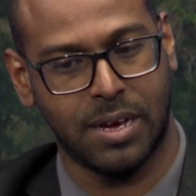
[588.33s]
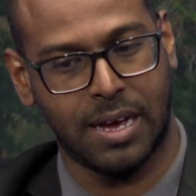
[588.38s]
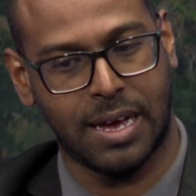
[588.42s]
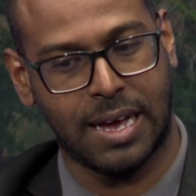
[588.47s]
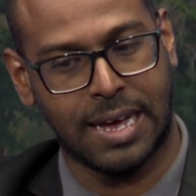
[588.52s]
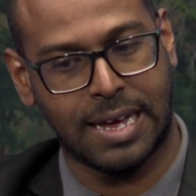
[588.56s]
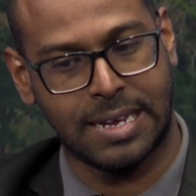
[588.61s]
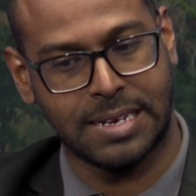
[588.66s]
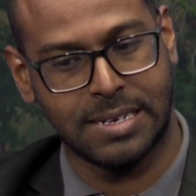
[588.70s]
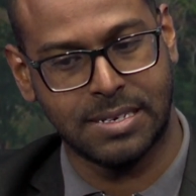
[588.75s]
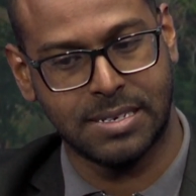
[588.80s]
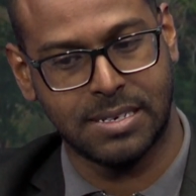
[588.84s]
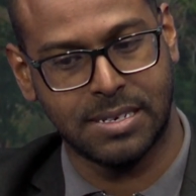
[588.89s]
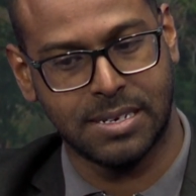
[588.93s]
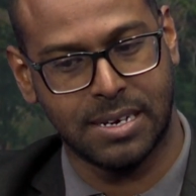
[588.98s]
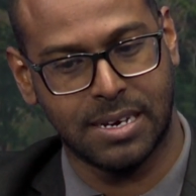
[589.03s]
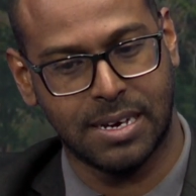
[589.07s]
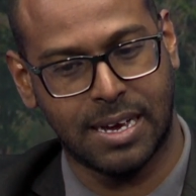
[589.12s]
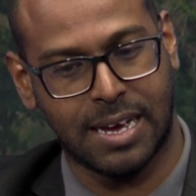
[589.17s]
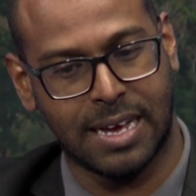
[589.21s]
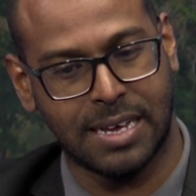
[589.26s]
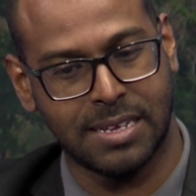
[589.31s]
And
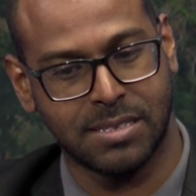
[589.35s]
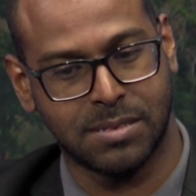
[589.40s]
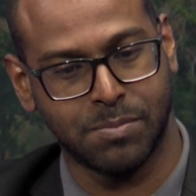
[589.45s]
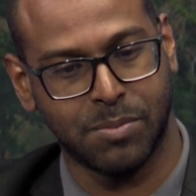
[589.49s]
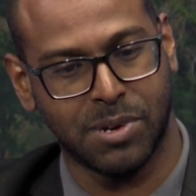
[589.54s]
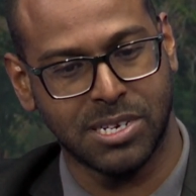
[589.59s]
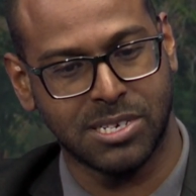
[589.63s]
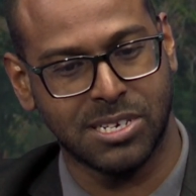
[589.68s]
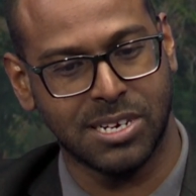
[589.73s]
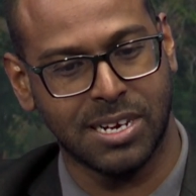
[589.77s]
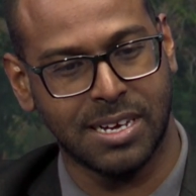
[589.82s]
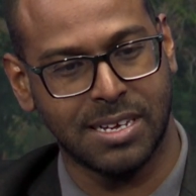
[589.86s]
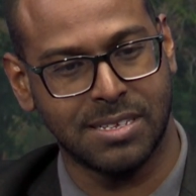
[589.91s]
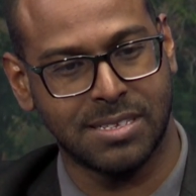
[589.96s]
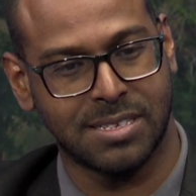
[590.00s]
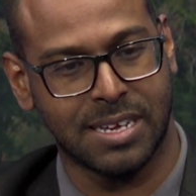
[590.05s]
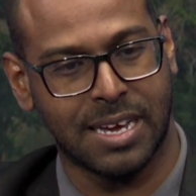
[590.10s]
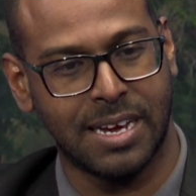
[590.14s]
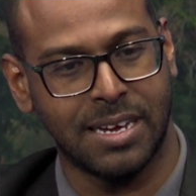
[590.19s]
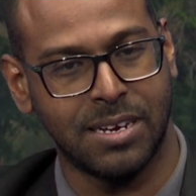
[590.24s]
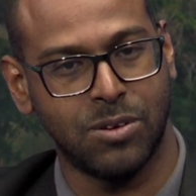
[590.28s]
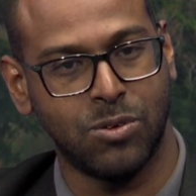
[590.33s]
as much as
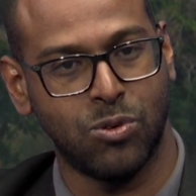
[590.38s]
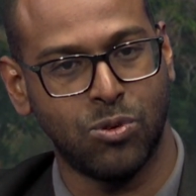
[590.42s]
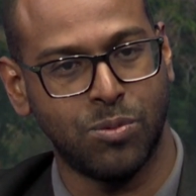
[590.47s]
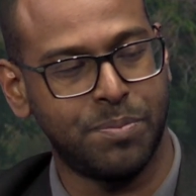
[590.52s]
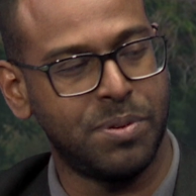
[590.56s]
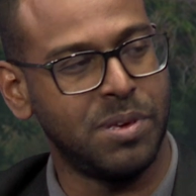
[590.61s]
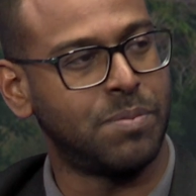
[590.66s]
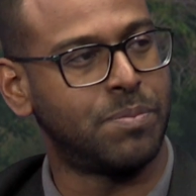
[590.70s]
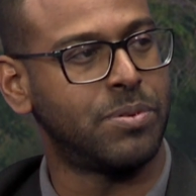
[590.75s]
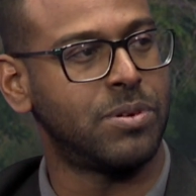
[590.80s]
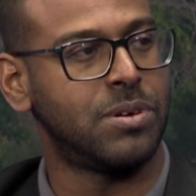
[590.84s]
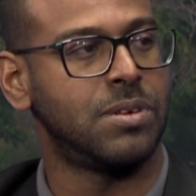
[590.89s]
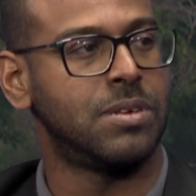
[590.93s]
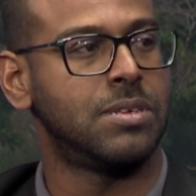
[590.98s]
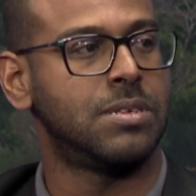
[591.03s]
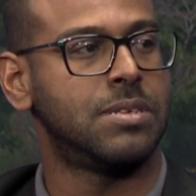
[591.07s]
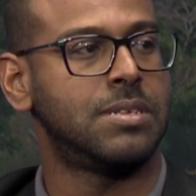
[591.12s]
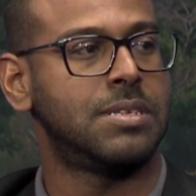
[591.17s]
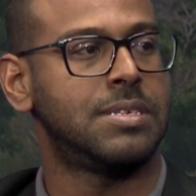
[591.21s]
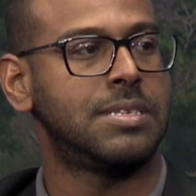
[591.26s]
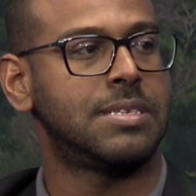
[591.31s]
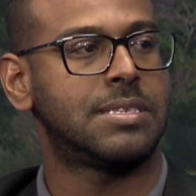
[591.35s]
I know
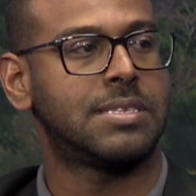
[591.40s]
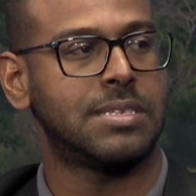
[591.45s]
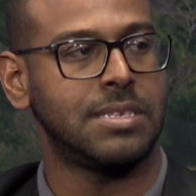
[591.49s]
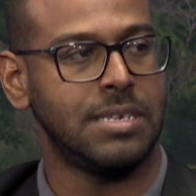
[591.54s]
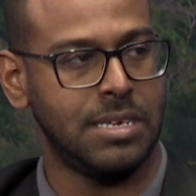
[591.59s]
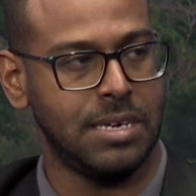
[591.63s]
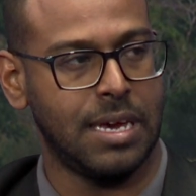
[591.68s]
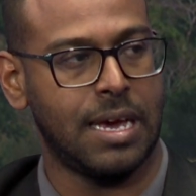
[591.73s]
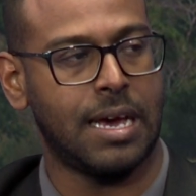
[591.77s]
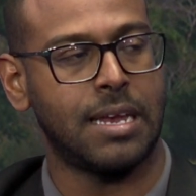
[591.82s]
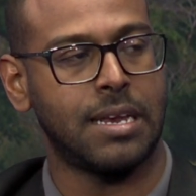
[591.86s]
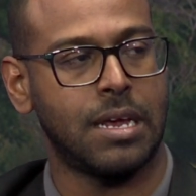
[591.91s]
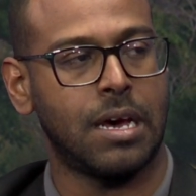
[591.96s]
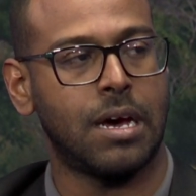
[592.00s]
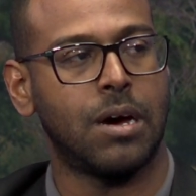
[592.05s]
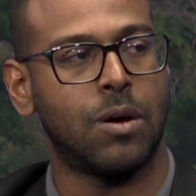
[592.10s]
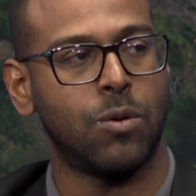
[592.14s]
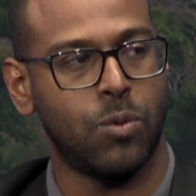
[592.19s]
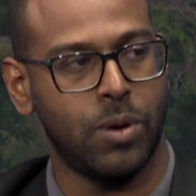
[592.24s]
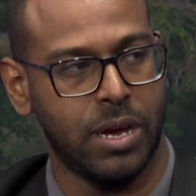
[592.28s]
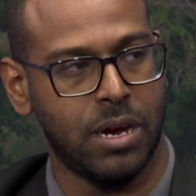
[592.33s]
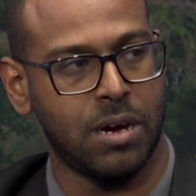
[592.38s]
people see and are
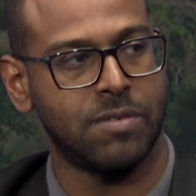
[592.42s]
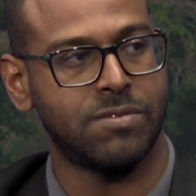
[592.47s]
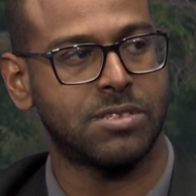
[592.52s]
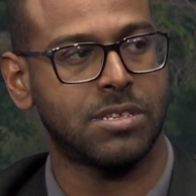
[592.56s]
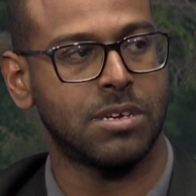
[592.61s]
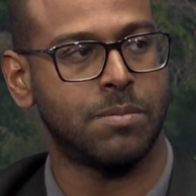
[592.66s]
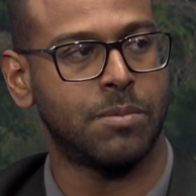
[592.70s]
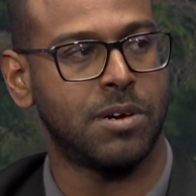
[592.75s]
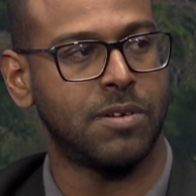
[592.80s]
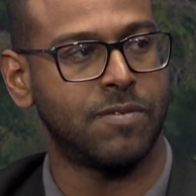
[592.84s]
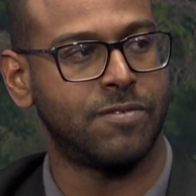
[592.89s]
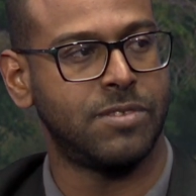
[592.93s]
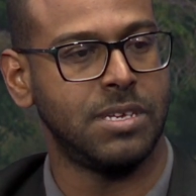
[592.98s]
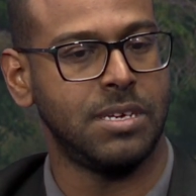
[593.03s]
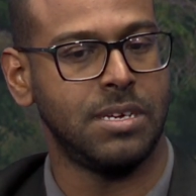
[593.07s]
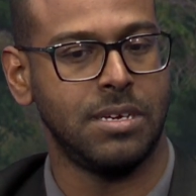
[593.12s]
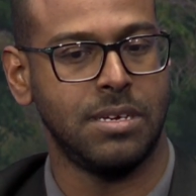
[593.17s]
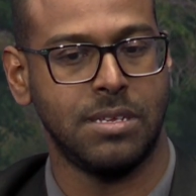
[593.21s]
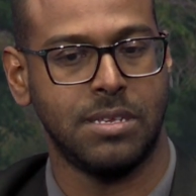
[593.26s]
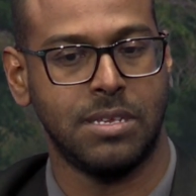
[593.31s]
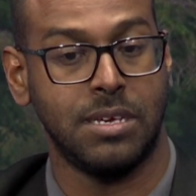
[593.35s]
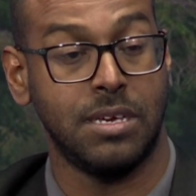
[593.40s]
aware of some of
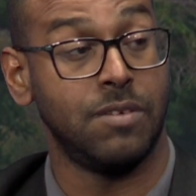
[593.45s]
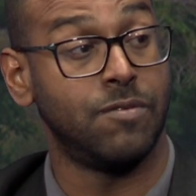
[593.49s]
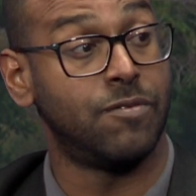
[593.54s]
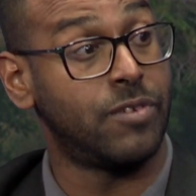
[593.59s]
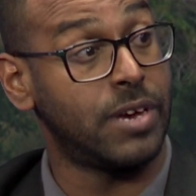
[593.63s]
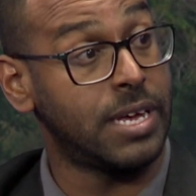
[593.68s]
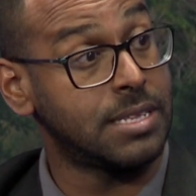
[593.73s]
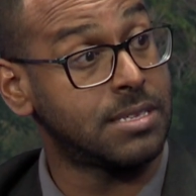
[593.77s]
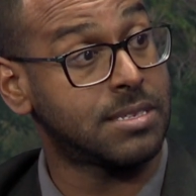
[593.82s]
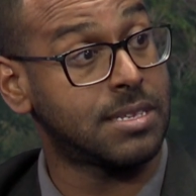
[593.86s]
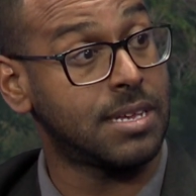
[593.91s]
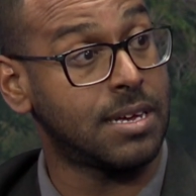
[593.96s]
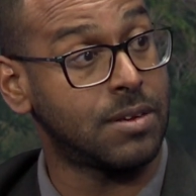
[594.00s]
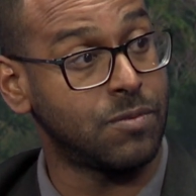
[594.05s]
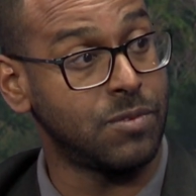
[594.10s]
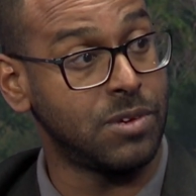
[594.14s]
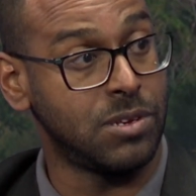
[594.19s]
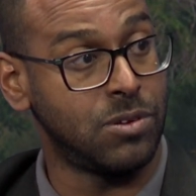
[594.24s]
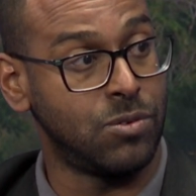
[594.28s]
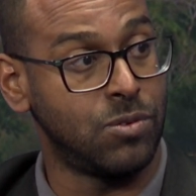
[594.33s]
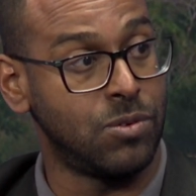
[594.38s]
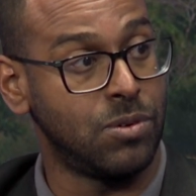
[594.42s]
the events that
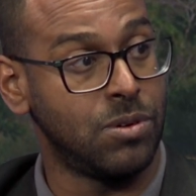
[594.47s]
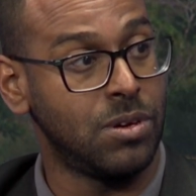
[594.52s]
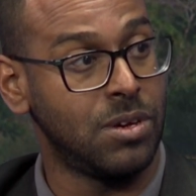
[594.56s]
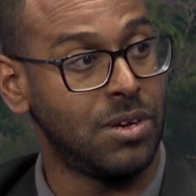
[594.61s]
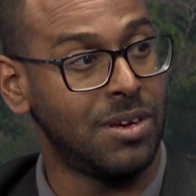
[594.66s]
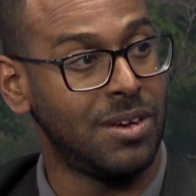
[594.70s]
we do,